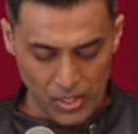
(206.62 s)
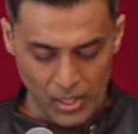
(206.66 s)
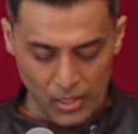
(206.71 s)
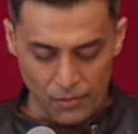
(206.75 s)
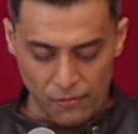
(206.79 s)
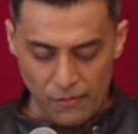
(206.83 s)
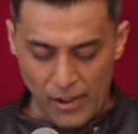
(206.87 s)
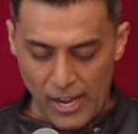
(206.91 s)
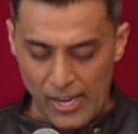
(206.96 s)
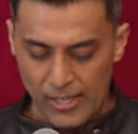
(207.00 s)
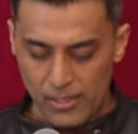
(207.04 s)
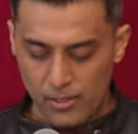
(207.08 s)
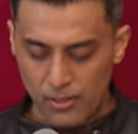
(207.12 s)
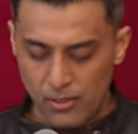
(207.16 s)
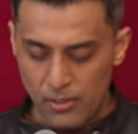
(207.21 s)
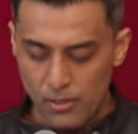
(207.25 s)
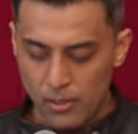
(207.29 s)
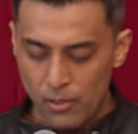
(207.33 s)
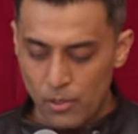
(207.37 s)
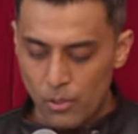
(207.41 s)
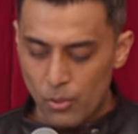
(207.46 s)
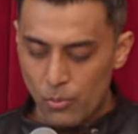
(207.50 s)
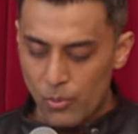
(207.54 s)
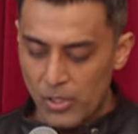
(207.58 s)
In fact,
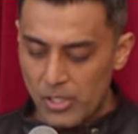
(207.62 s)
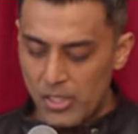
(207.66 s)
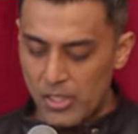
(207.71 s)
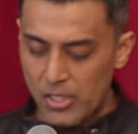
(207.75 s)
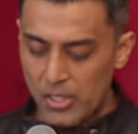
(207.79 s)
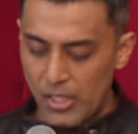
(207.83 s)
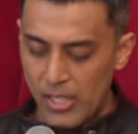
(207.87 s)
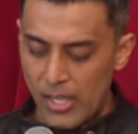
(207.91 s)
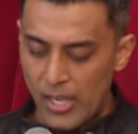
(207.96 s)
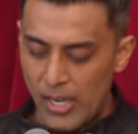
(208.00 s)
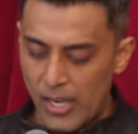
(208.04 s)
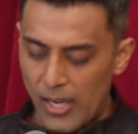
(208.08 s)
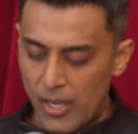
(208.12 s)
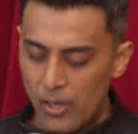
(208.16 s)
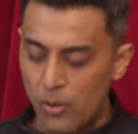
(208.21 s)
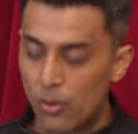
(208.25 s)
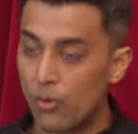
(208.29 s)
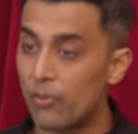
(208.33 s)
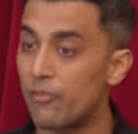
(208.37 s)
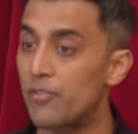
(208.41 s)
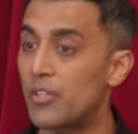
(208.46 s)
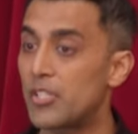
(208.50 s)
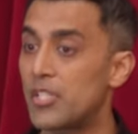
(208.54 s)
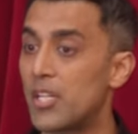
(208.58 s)
recently I
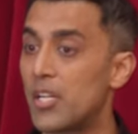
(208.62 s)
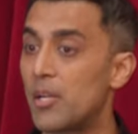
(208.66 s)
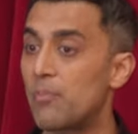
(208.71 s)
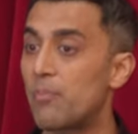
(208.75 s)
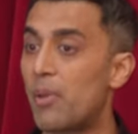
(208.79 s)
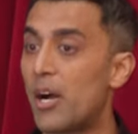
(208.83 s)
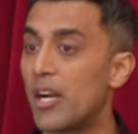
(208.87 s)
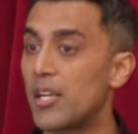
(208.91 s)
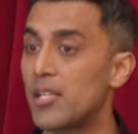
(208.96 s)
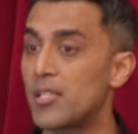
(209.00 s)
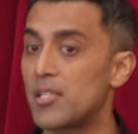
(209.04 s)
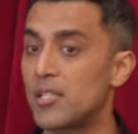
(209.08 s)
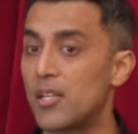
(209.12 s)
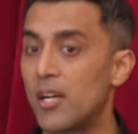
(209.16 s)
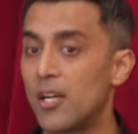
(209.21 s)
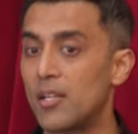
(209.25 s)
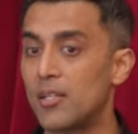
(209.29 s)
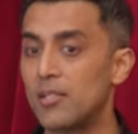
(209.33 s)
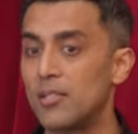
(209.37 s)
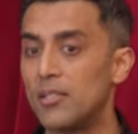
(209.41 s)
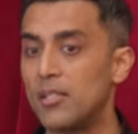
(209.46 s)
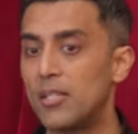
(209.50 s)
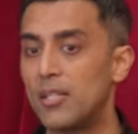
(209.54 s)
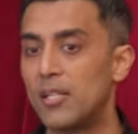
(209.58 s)
visited
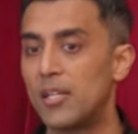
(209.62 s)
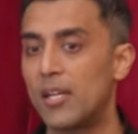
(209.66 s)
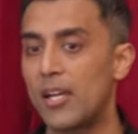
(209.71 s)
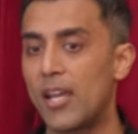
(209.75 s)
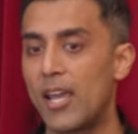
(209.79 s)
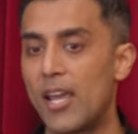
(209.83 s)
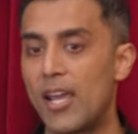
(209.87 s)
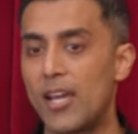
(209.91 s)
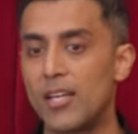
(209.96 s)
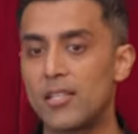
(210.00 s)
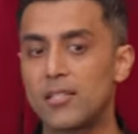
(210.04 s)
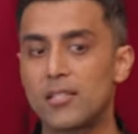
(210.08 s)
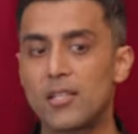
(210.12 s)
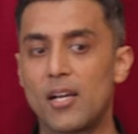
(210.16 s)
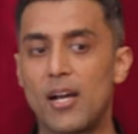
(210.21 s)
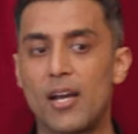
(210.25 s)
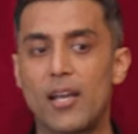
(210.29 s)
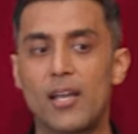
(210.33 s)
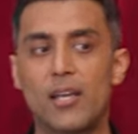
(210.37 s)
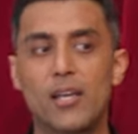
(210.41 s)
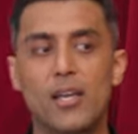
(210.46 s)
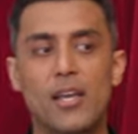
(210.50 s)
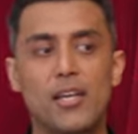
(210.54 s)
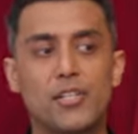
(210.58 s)
Pakistan and
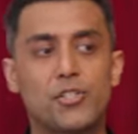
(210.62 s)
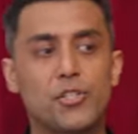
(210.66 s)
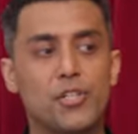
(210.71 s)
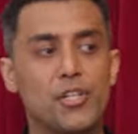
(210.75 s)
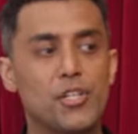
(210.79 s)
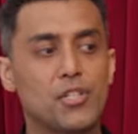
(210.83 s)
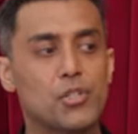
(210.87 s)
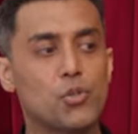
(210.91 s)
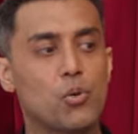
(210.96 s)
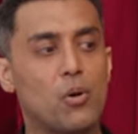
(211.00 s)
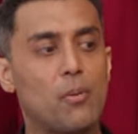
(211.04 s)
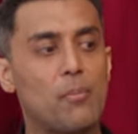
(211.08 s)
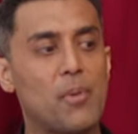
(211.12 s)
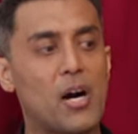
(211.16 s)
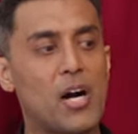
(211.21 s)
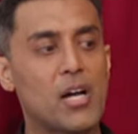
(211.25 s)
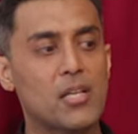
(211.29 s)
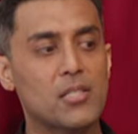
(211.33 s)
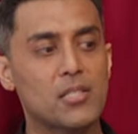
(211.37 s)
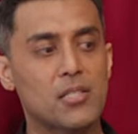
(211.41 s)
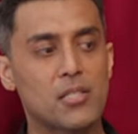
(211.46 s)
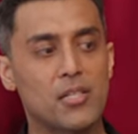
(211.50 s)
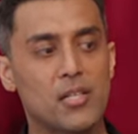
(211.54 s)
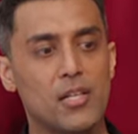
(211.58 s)
I entered into a
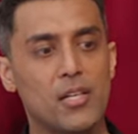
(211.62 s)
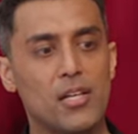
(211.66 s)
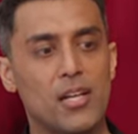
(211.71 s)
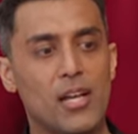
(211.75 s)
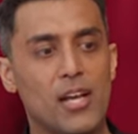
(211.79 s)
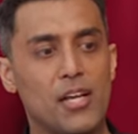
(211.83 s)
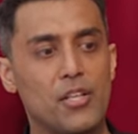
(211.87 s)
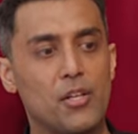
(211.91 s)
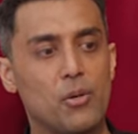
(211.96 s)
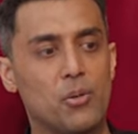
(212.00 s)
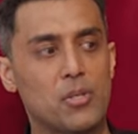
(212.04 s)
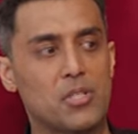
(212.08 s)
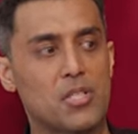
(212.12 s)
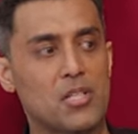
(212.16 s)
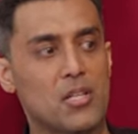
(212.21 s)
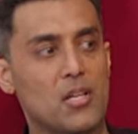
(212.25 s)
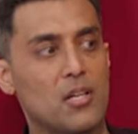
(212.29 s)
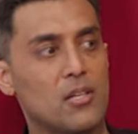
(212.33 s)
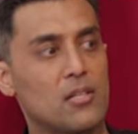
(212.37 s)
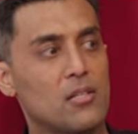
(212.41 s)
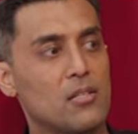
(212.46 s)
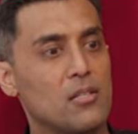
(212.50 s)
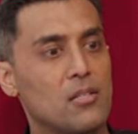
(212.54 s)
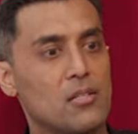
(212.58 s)
mosque and there was
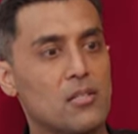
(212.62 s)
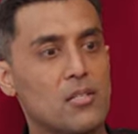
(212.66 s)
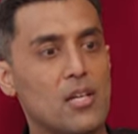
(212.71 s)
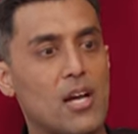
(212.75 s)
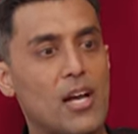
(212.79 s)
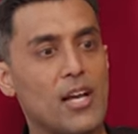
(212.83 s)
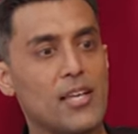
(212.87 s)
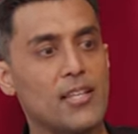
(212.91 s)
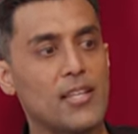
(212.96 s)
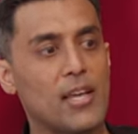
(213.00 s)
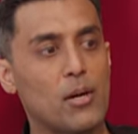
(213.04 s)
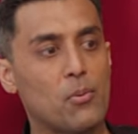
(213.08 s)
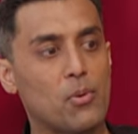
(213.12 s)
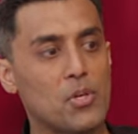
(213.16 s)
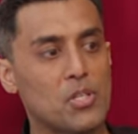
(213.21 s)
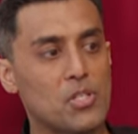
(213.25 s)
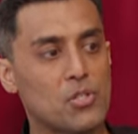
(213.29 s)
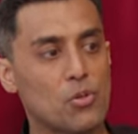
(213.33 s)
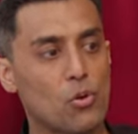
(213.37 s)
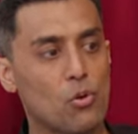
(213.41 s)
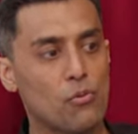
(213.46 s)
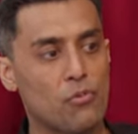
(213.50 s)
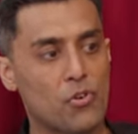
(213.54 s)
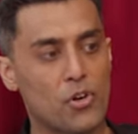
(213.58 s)
a sign that
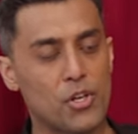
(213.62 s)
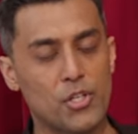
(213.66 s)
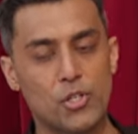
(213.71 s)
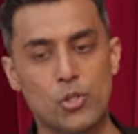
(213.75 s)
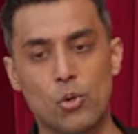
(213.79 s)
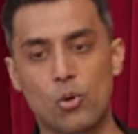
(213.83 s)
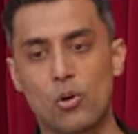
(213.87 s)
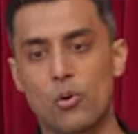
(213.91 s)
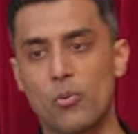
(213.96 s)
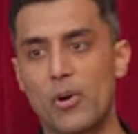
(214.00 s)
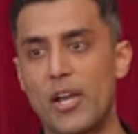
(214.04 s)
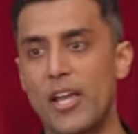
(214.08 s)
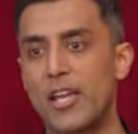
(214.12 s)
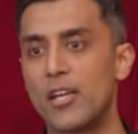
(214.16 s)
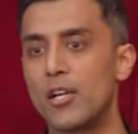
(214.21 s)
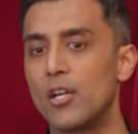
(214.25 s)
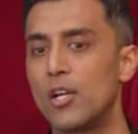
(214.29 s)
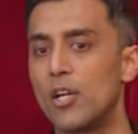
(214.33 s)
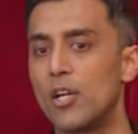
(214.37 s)
was over a doorway,